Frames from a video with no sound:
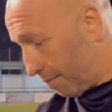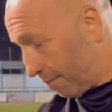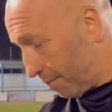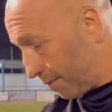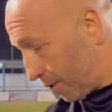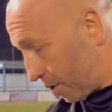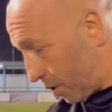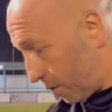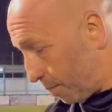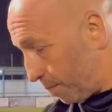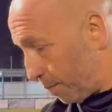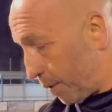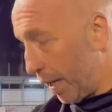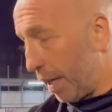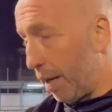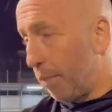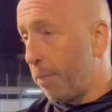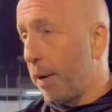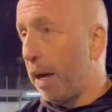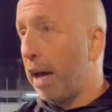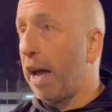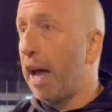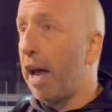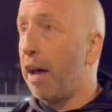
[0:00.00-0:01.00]
can be a
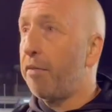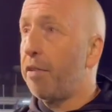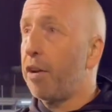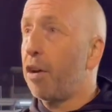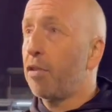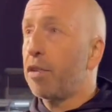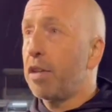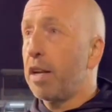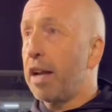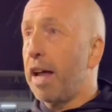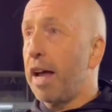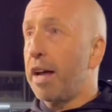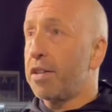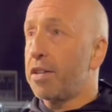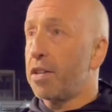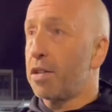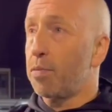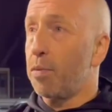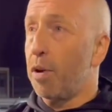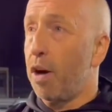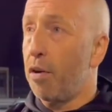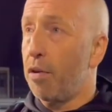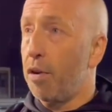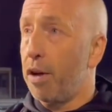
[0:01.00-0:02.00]
bit heavy on the legs as well,